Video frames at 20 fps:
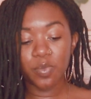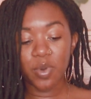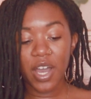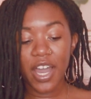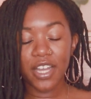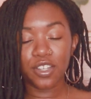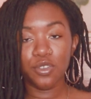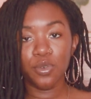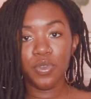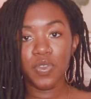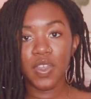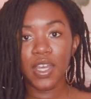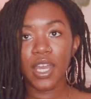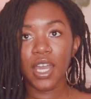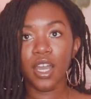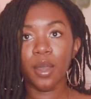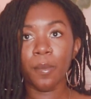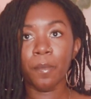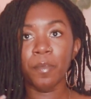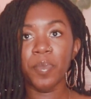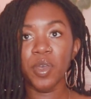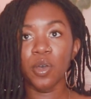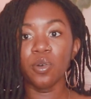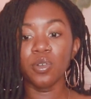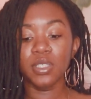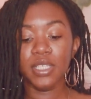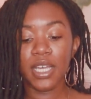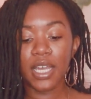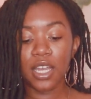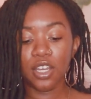But I do think
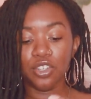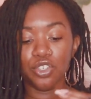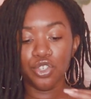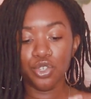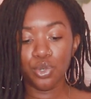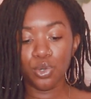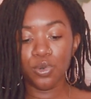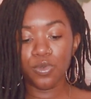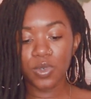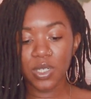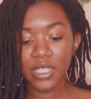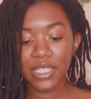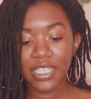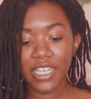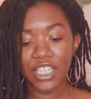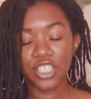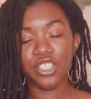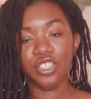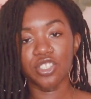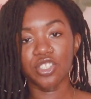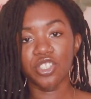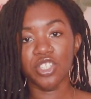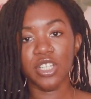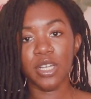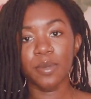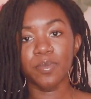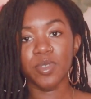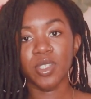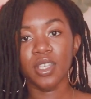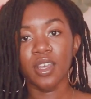building new
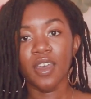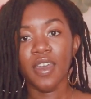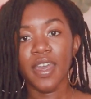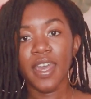relationships